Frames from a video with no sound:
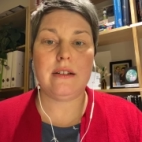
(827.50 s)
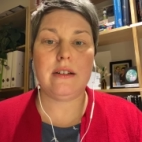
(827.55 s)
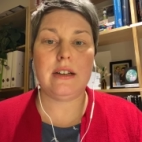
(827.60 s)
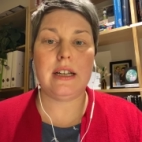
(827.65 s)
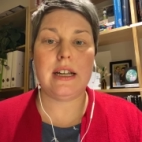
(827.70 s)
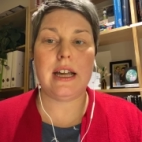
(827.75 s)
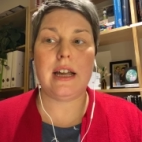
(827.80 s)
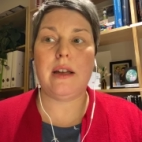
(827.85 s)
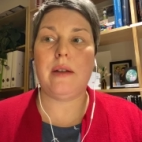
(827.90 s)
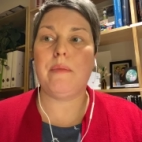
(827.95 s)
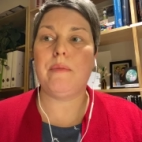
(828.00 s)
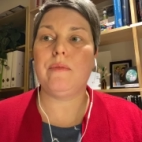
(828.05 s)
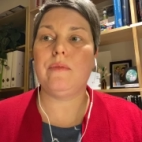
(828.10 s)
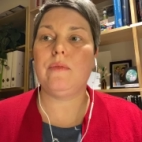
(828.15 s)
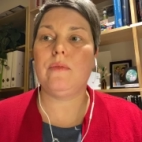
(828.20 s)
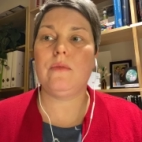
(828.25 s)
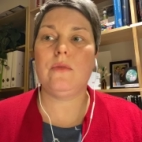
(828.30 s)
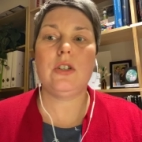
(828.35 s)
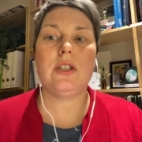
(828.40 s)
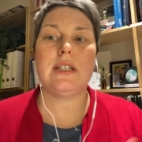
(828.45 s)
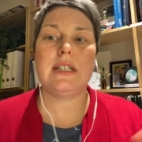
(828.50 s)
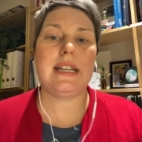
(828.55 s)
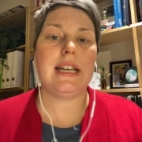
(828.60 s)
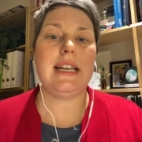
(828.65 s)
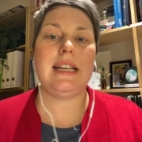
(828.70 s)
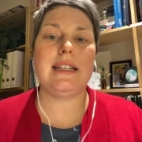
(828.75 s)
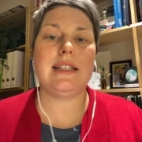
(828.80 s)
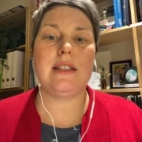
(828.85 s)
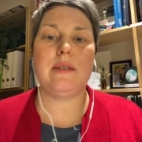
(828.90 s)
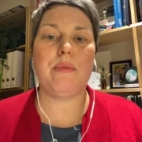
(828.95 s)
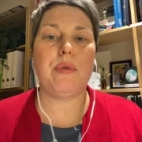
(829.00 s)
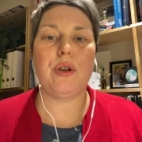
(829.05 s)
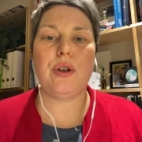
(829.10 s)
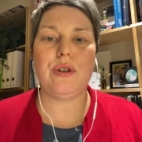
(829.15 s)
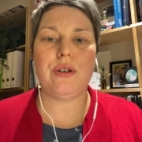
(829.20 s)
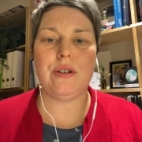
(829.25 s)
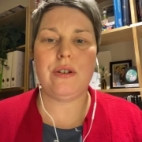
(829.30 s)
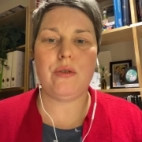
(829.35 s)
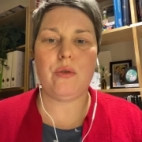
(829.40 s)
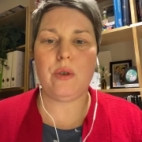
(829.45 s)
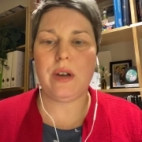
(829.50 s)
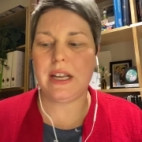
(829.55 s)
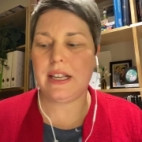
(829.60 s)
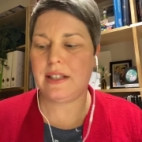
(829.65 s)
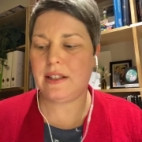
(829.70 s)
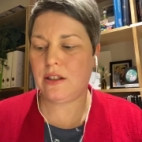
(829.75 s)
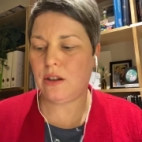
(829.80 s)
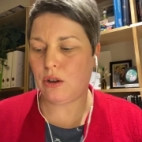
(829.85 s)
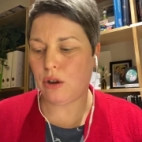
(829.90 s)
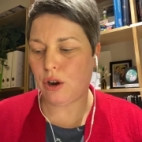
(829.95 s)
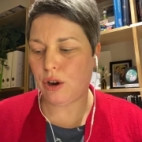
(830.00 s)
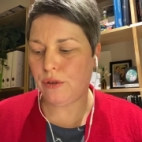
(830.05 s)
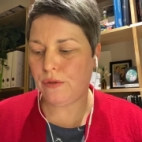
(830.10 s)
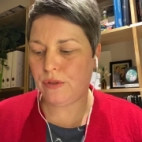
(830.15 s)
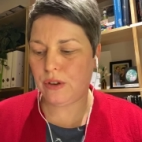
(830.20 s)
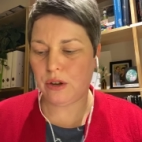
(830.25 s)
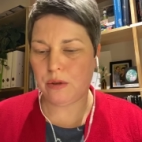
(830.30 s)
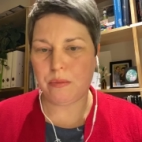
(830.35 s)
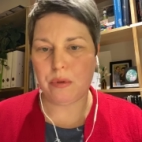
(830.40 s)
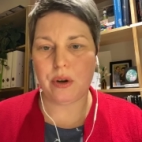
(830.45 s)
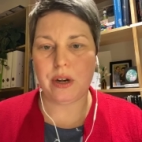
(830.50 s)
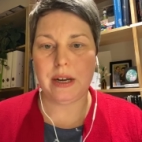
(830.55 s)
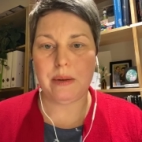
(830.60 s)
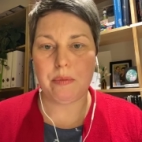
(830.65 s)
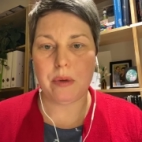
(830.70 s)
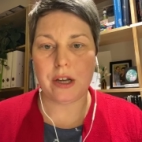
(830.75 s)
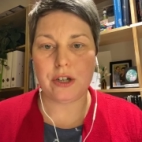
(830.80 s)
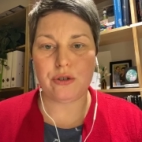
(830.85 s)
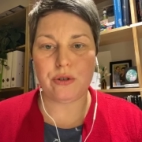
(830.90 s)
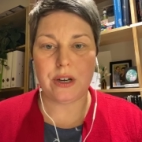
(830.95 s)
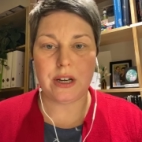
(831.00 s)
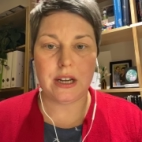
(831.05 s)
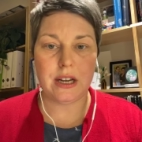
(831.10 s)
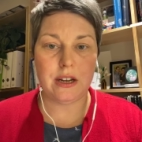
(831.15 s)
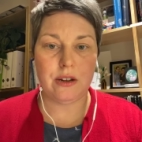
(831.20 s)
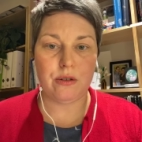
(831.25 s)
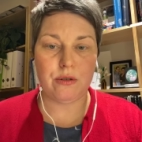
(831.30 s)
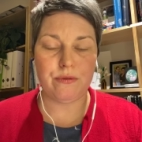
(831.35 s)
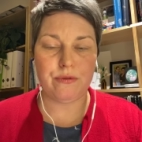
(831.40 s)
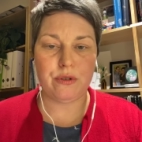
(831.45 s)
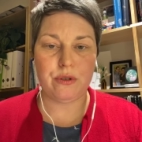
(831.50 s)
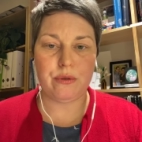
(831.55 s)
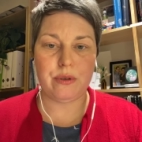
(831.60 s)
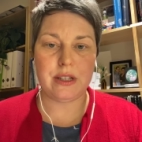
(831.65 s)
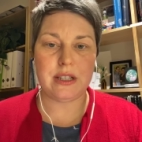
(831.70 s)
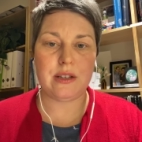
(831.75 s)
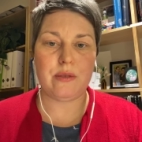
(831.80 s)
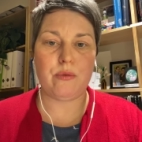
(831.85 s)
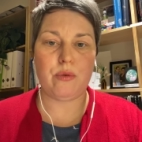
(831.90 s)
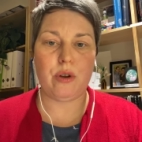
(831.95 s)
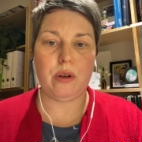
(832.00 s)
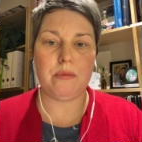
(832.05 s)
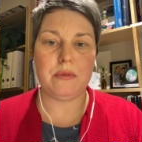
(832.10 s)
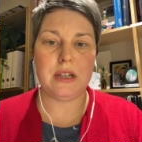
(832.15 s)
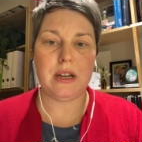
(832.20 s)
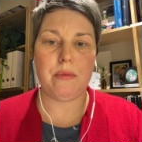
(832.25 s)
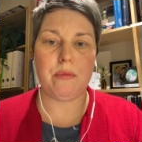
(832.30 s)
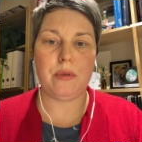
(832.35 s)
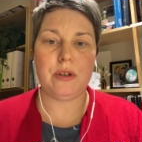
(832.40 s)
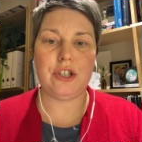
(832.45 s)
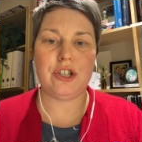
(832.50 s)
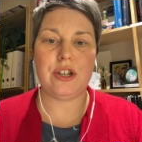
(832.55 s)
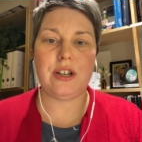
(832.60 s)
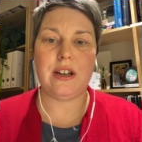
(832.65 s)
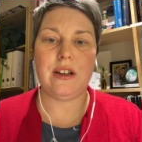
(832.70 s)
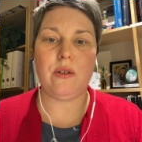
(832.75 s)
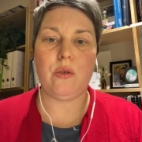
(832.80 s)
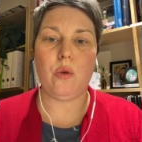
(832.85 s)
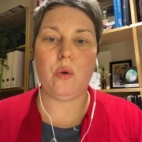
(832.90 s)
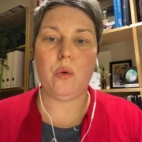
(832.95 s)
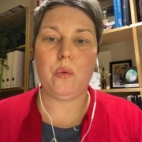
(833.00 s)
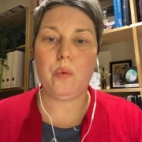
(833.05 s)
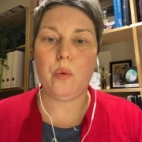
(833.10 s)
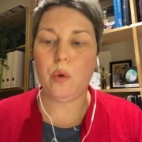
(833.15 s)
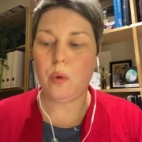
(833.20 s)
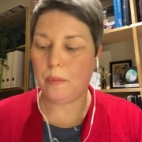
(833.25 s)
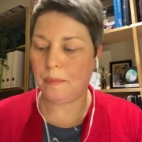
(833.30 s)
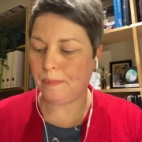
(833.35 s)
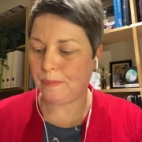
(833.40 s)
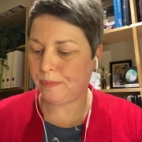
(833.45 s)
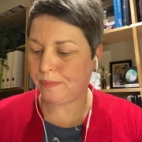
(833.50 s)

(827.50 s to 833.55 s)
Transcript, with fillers: um, just ease the burden or ease the load for your body by drinking your fluids at room temperature or warm.